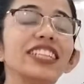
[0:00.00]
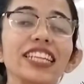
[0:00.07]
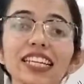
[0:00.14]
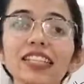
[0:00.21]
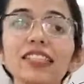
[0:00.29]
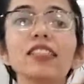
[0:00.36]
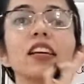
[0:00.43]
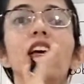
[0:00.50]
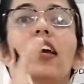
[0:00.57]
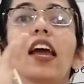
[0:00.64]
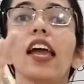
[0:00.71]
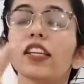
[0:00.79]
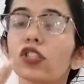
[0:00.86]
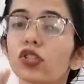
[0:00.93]
these
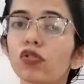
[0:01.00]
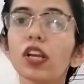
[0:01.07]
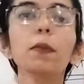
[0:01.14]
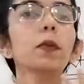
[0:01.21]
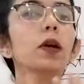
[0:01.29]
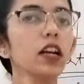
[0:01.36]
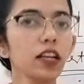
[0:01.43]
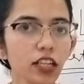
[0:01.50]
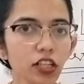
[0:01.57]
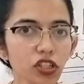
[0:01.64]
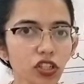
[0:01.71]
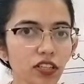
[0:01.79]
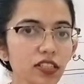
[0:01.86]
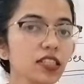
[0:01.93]
extreme
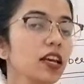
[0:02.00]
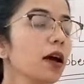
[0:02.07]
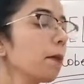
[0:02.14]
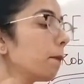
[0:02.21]
conditions,